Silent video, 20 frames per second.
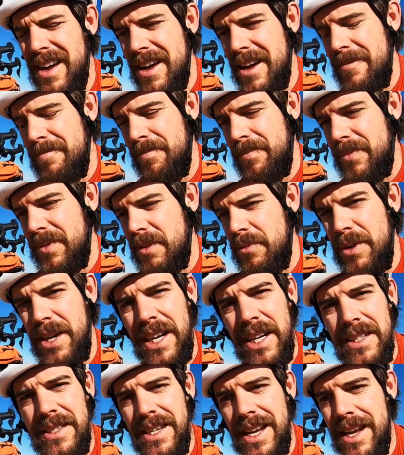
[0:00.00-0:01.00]
um, rear
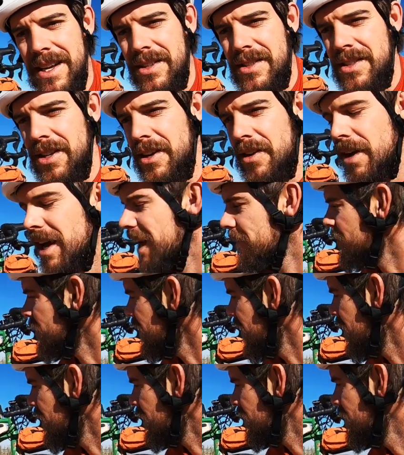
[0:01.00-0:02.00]
cassette, so having
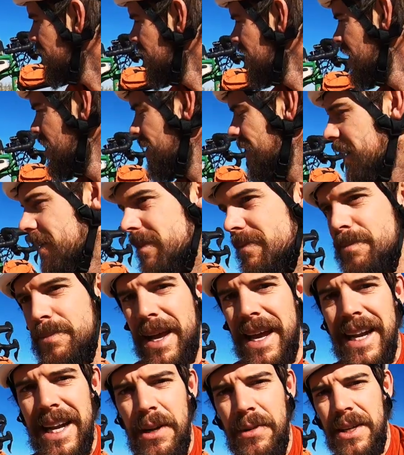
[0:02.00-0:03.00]
that, that
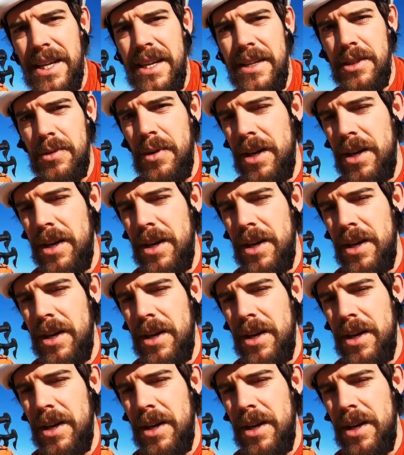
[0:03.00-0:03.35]
bailout gear is